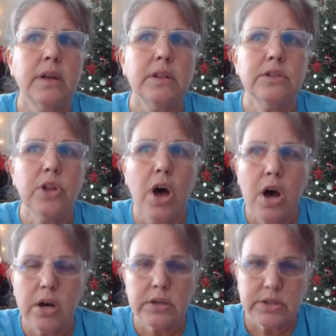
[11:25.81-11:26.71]

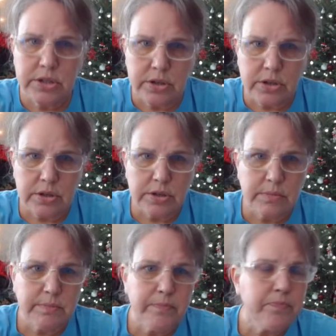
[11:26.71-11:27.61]

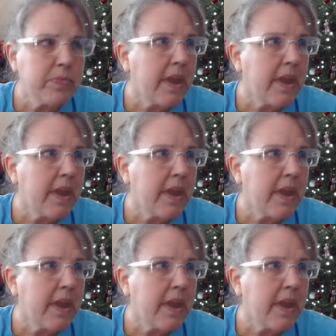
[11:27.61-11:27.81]
long-term